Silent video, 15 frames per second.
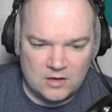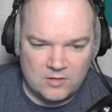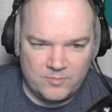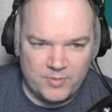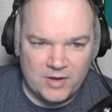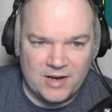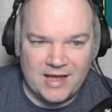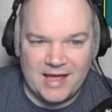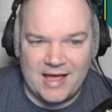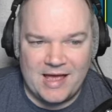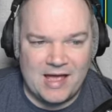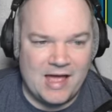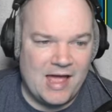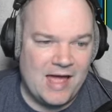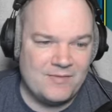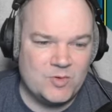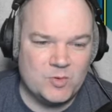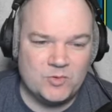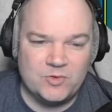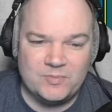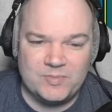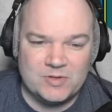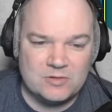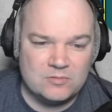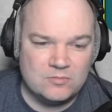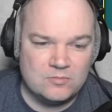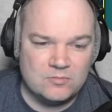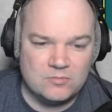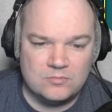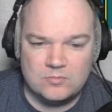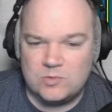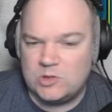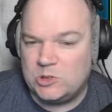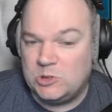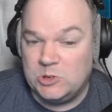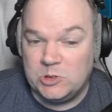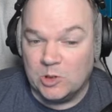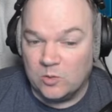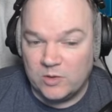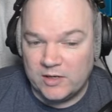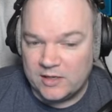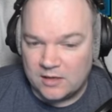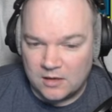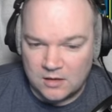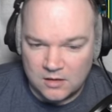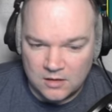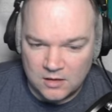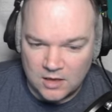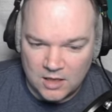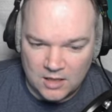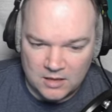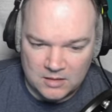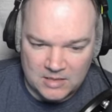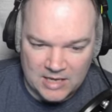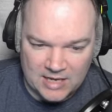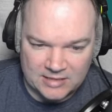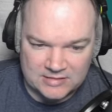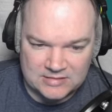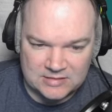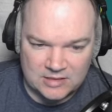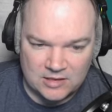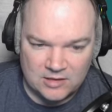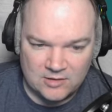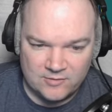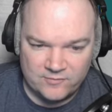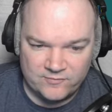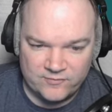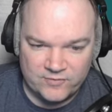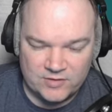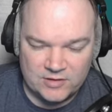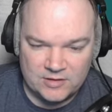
but I, I haven't really been doing a lot of